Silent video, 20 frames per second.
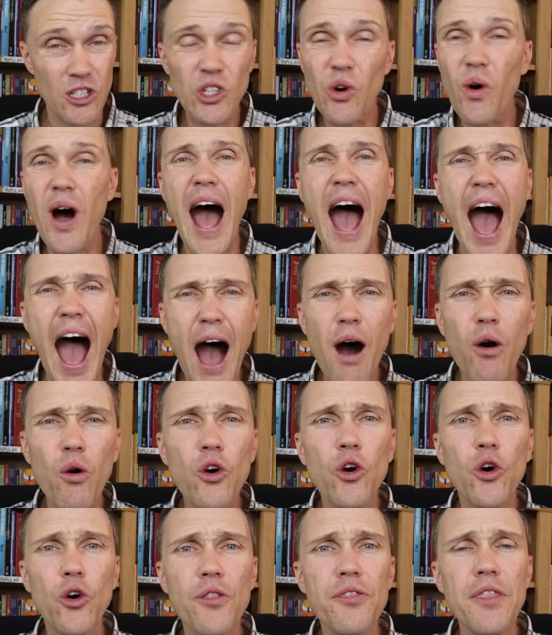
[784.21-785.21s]
So how
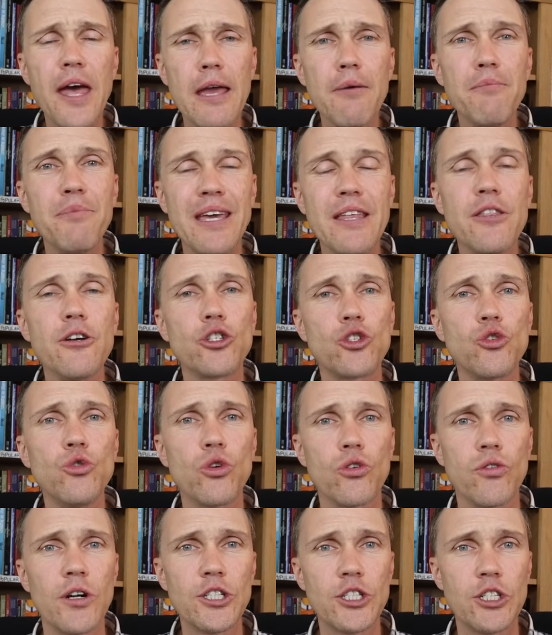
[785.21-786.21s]
could they be the
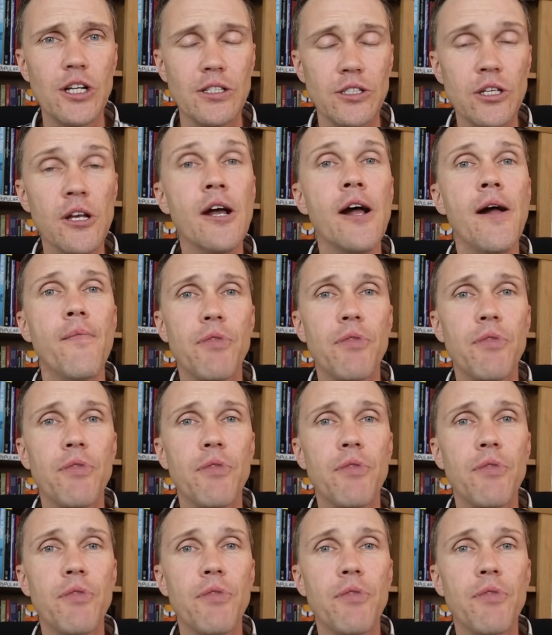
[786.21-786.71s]
true Christians?